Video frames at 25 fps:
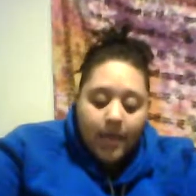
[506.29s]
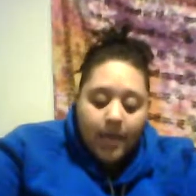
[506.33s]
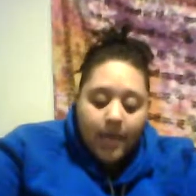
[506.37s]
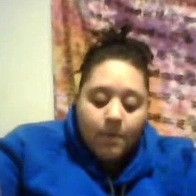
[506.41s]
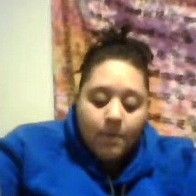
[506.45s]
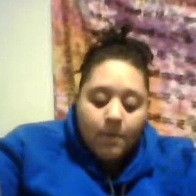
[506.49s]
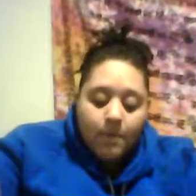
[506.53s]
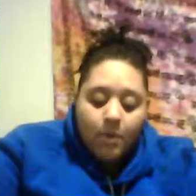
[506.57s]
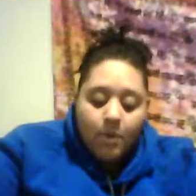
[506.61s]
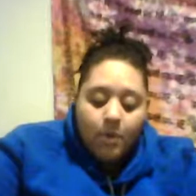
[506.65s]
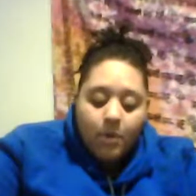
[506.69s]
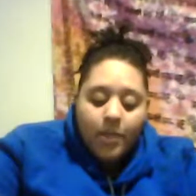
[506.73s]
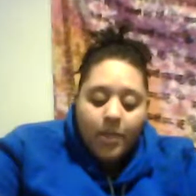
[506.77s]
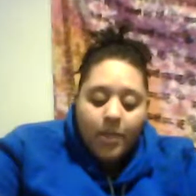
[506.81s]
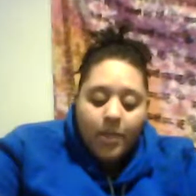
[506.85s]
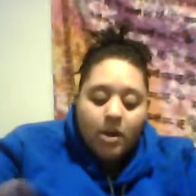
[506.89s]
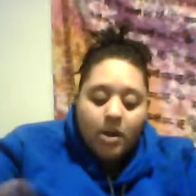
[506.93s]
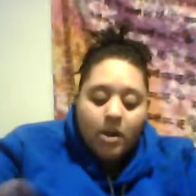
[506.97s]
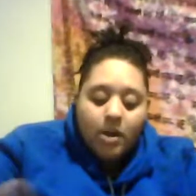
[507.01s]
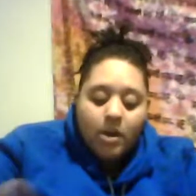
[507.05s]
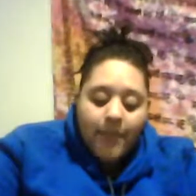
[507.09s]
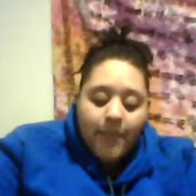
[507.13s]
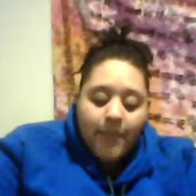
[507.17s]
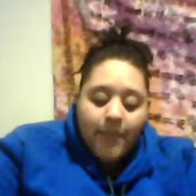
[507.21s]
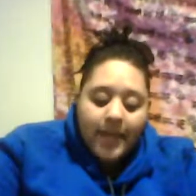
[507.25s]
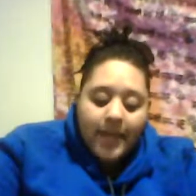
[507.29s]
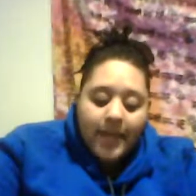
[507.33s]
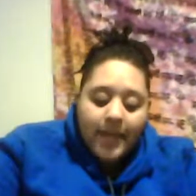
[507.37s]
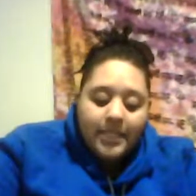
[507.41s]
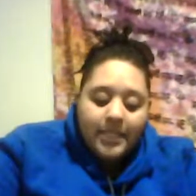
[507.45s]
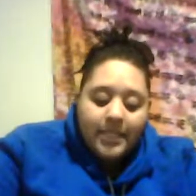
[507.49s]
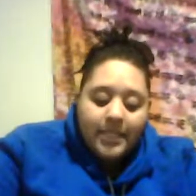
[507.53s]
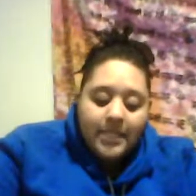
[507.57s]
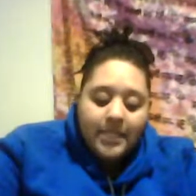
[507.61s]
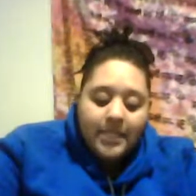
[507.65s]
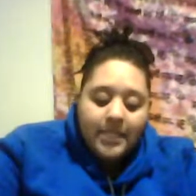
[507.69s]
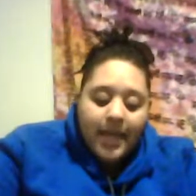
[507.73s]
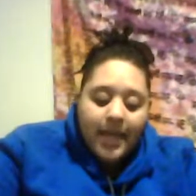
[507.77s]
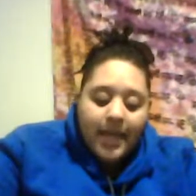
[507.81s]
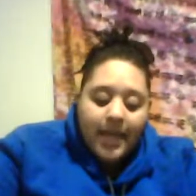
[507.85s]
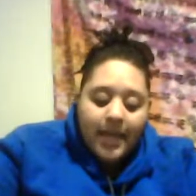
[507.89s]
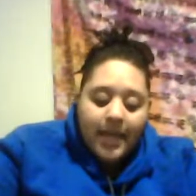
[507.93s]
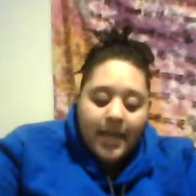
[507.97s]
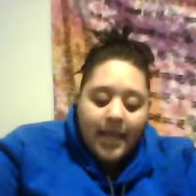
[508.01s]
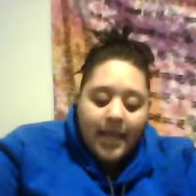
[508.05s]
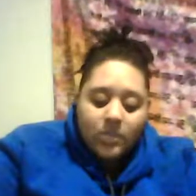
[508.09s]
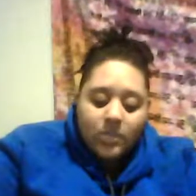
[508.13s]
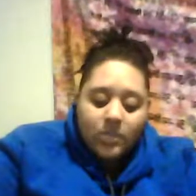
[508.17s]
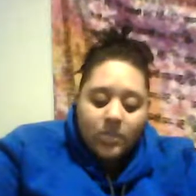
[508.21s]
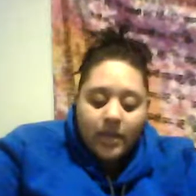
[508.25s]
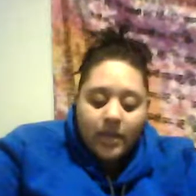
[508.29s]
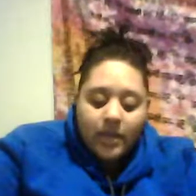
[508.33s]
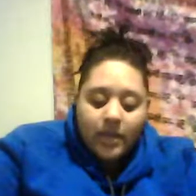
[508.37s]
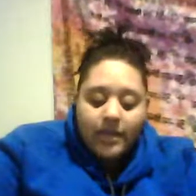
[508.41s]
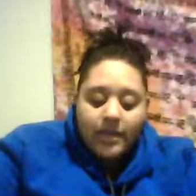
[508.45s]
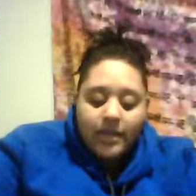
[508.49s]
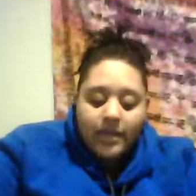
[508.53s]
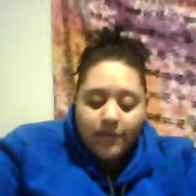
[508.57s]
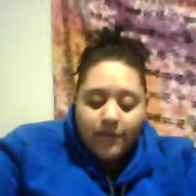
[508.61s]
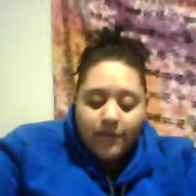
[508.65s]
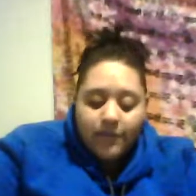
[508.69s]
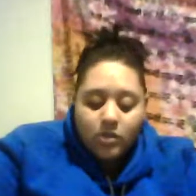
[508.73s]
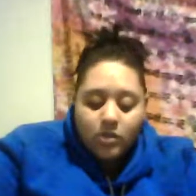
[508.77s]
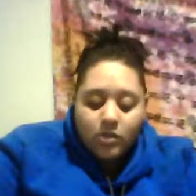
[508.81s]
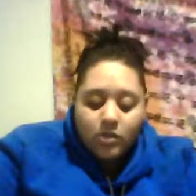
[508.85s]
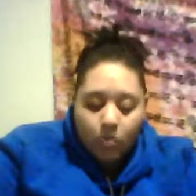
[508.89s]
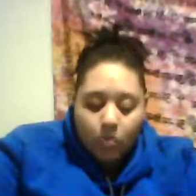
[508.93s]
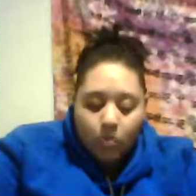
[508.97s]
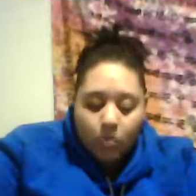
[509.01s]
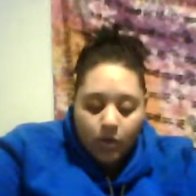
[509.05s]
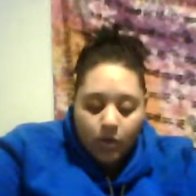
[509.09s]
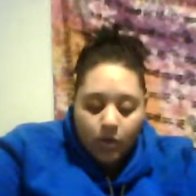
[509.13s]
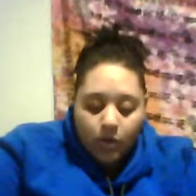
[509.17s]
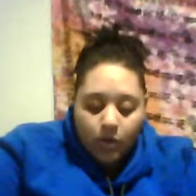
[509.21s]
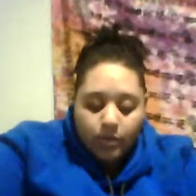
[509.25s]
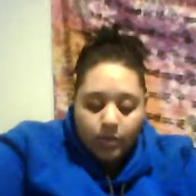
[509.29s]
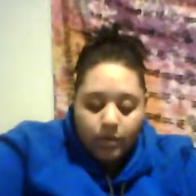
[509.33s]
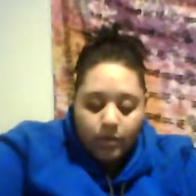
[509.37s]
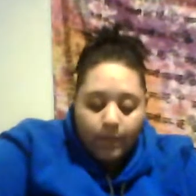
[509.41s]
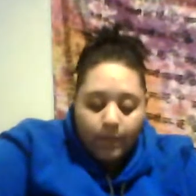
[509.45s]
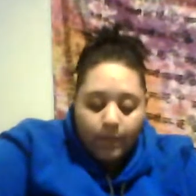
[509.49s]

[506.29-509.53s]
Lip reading: both in our bodies as well in the physical world.